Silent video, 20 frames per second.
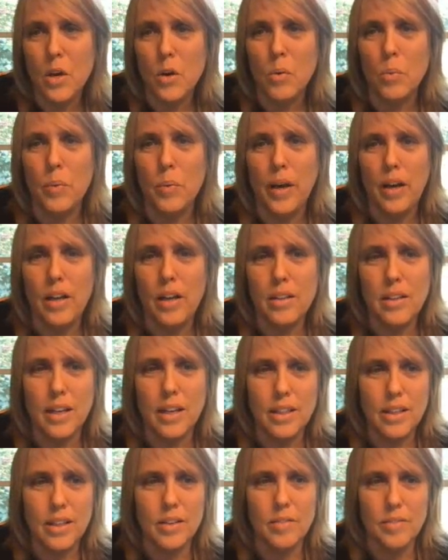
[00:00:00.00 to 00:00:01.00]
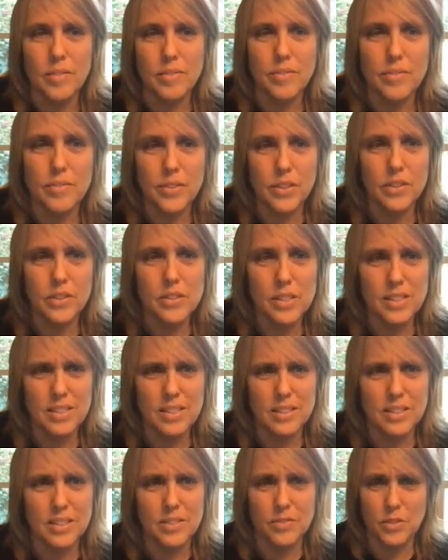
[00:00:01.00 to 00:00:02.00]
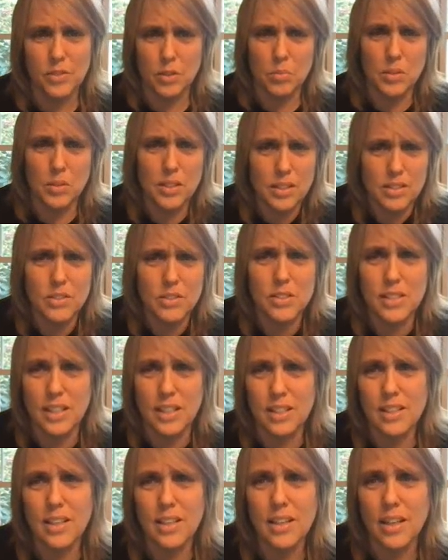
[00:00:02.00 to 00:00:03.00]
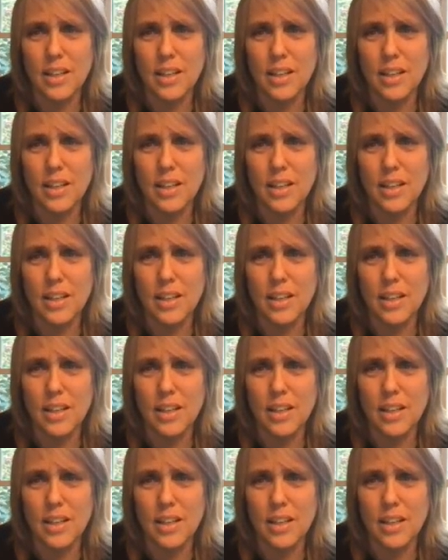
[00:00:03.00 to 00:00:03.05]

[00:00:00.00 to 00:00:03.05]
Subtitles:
Well, I think first is verbal understanding,